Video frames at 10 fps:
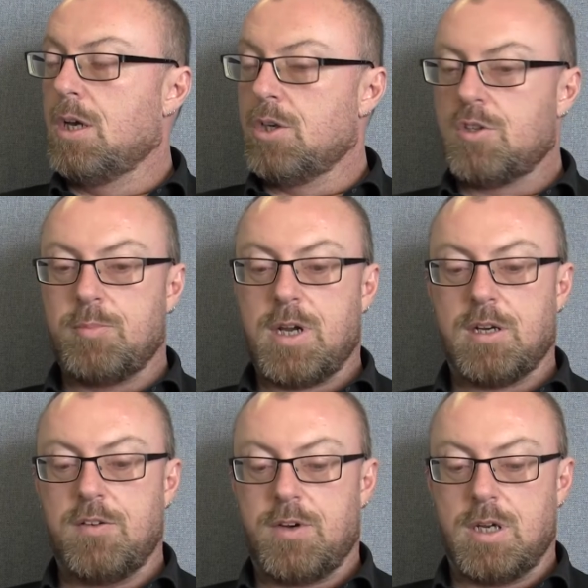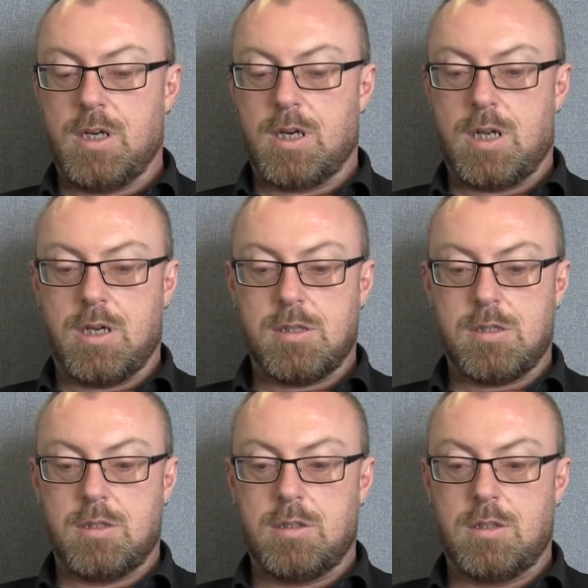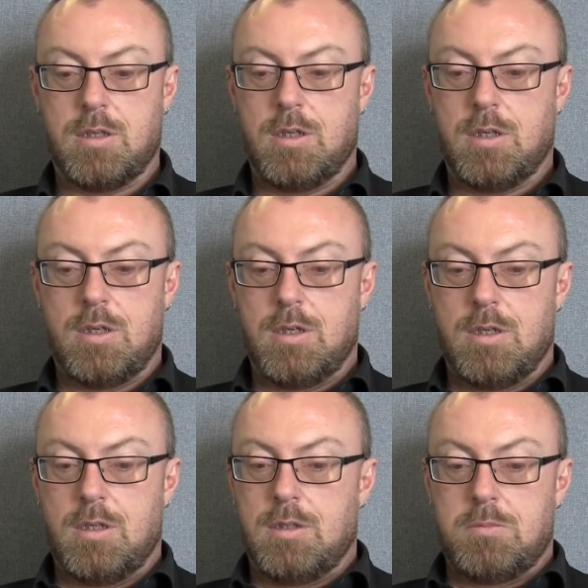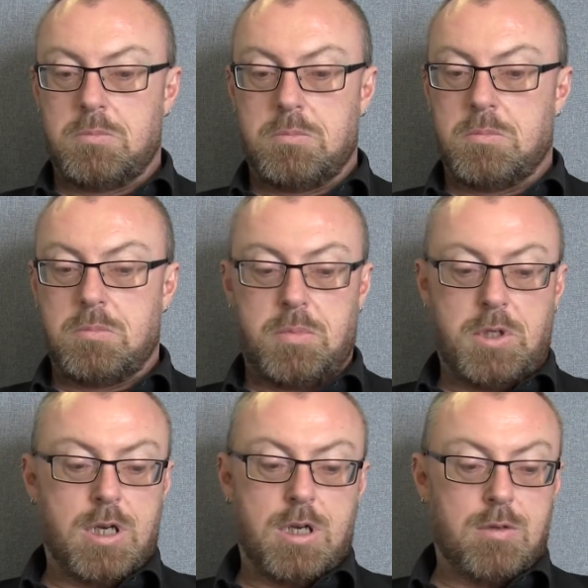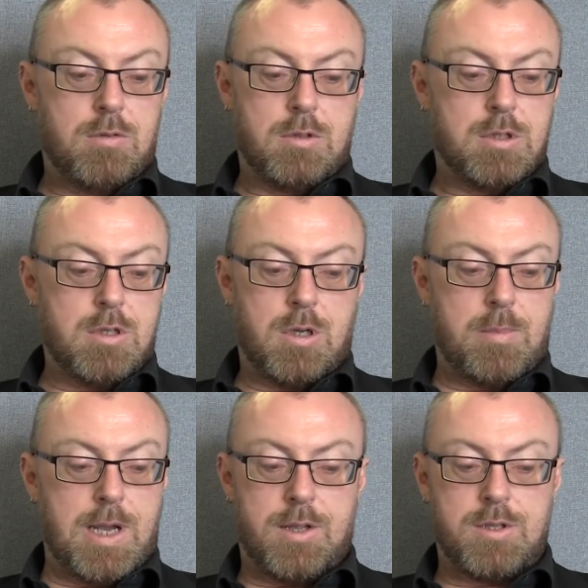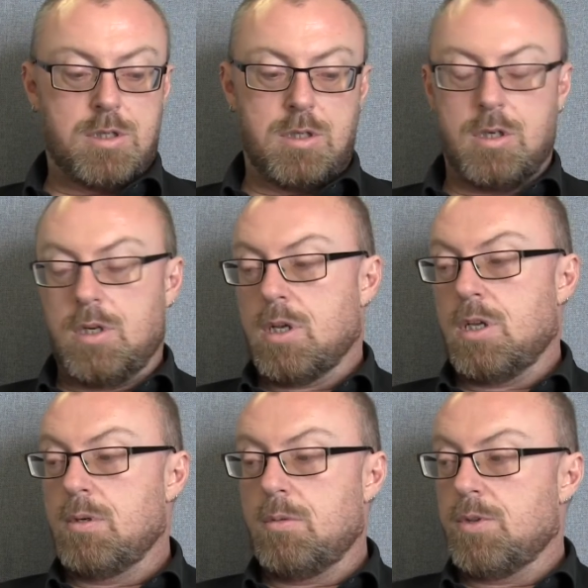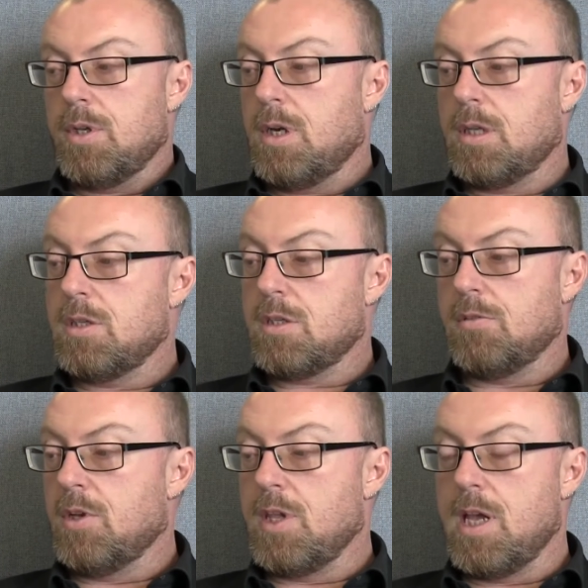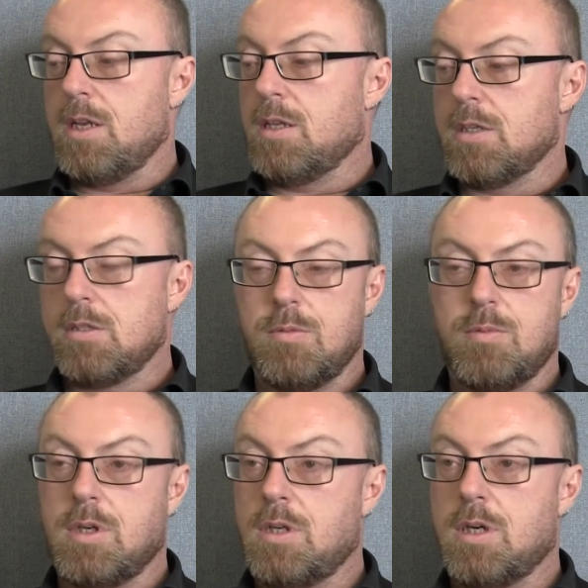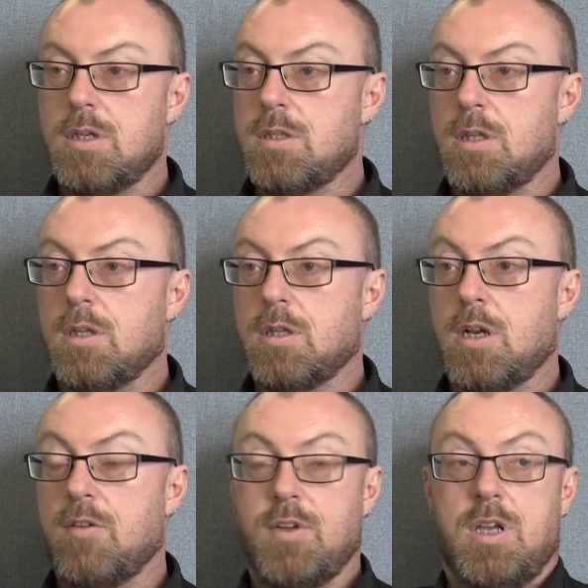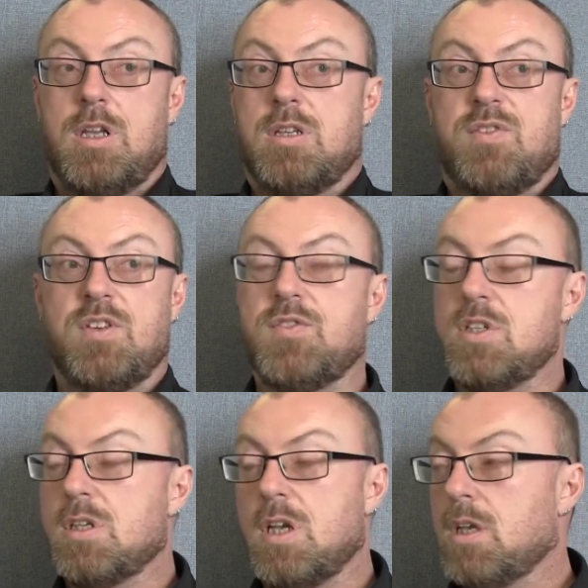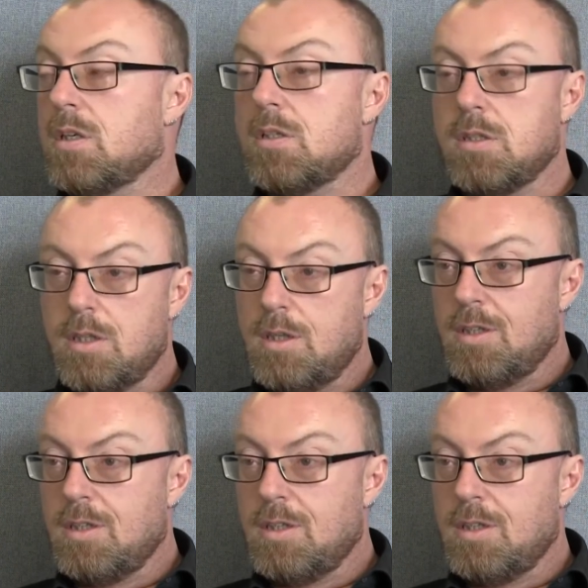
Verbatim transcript: under a magnifying glass. And, you know, it's not maths. You're not going to come up with an answer at the end that's some nice little kind of, it's fifty-six.